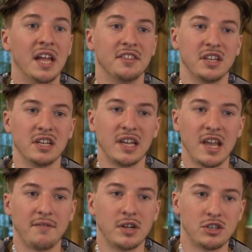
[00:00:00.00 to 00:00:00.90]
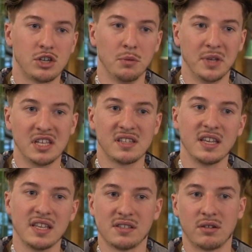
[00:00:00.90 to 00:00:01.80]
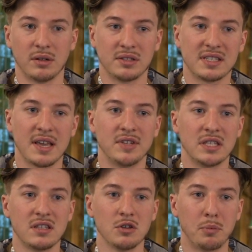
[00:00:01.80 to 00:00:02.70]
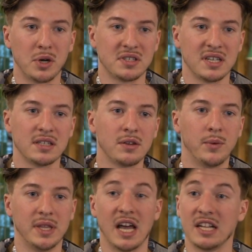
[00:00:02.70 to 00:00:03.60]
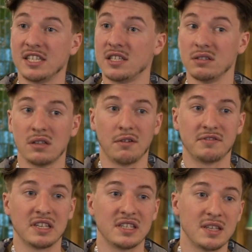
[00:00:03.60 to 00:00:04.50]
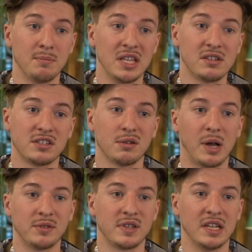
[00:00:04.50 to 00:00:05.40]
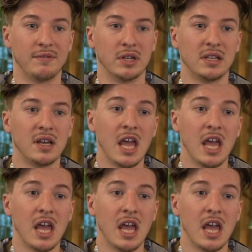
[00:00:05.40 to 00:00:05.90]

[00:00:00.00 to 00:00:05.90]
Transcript: The yearly average humidity is around 72% with the altitude of 60 meters above sea level.